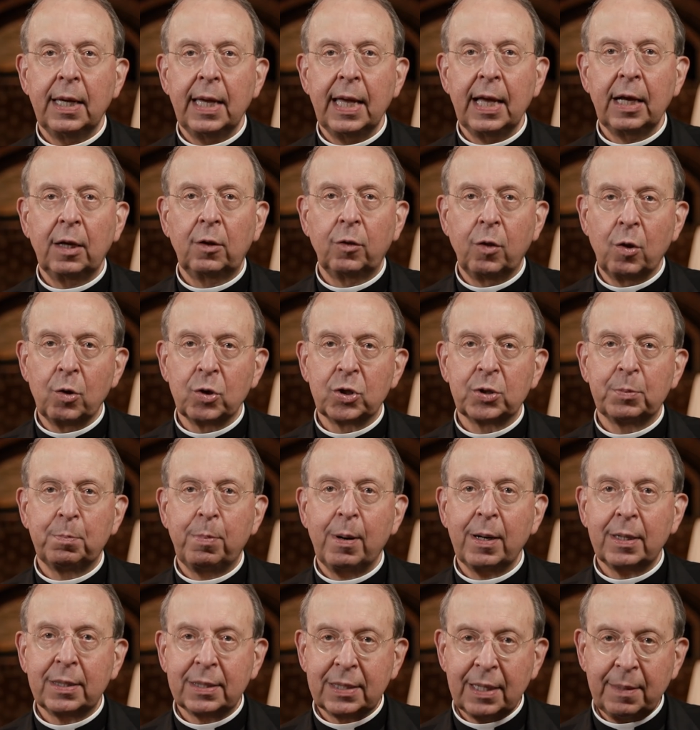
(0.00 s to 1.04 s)
in close
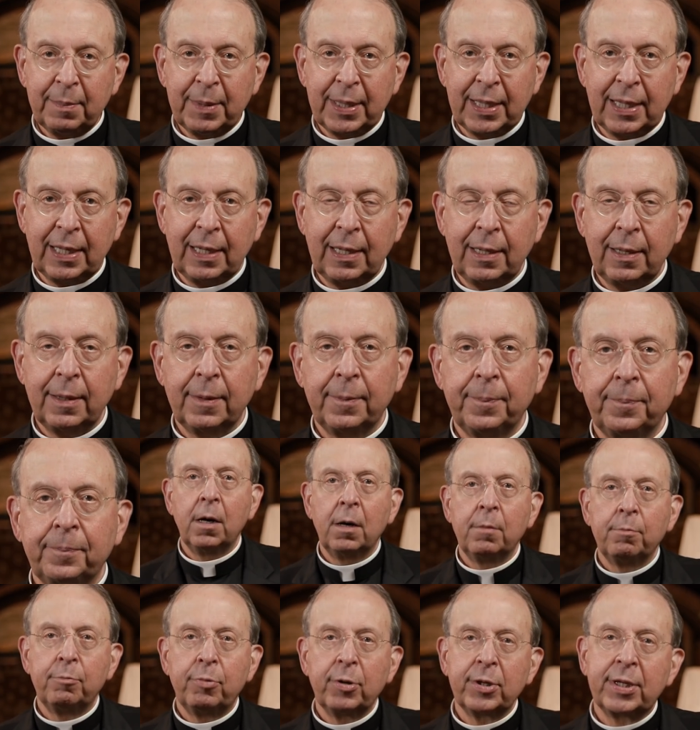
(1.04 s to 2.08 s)
proximity.
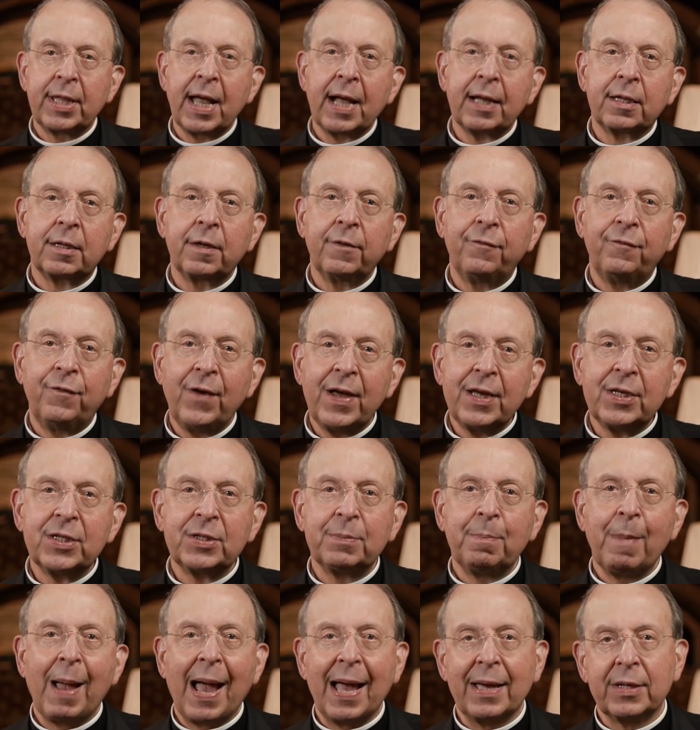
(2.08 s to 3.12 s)
Protective face
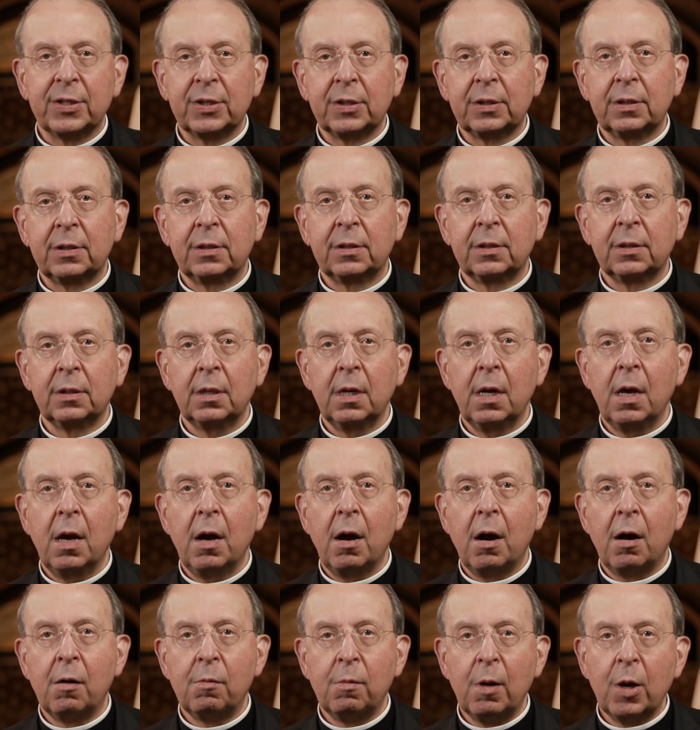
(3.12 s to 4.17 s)
masks
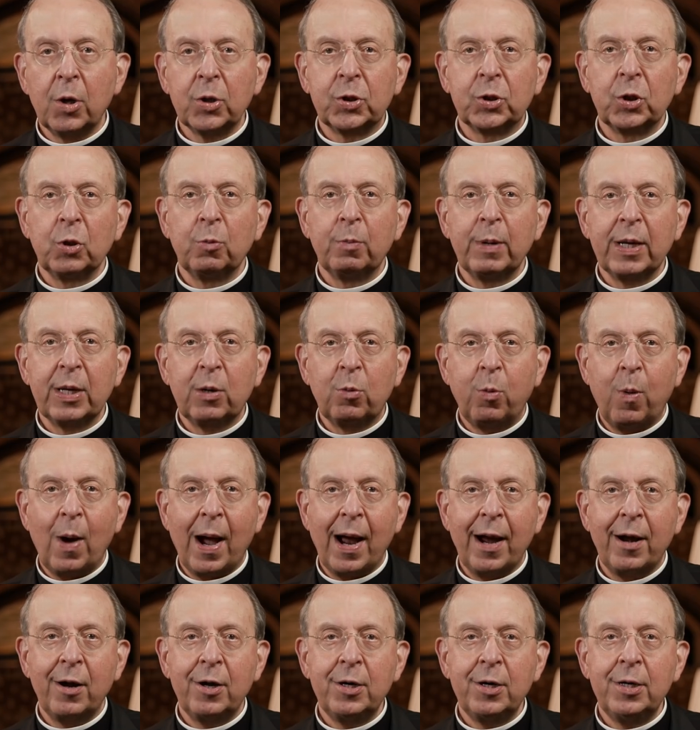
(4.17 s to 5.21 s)
are also
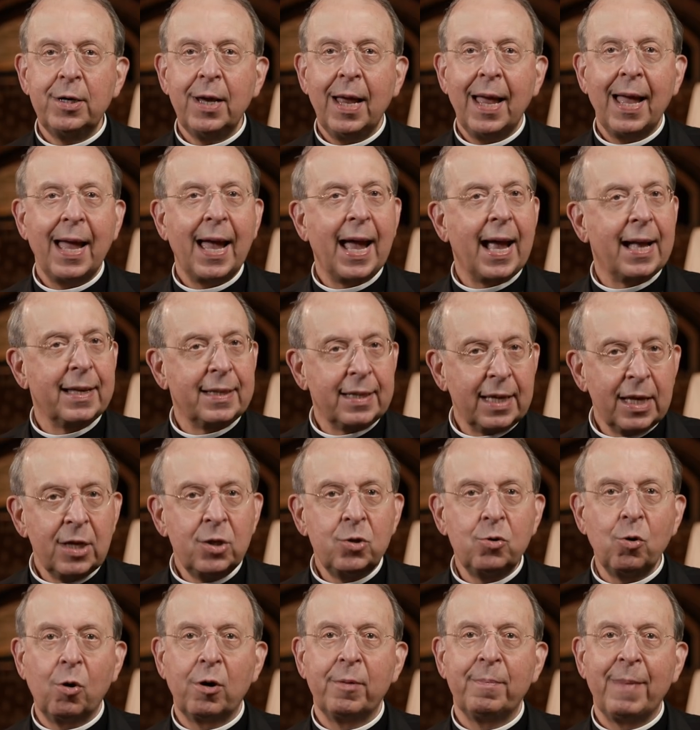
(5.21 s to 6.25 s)
required at
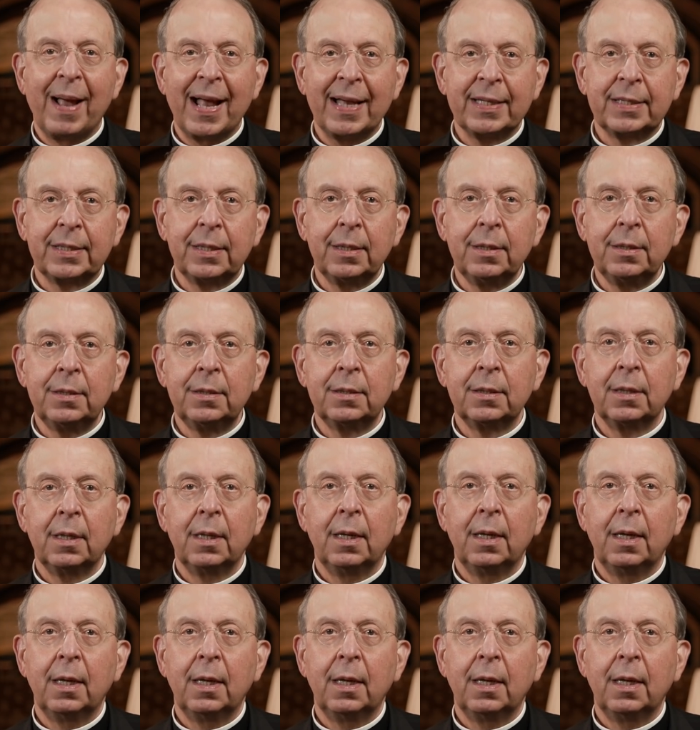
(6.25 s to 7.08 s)
indoor masses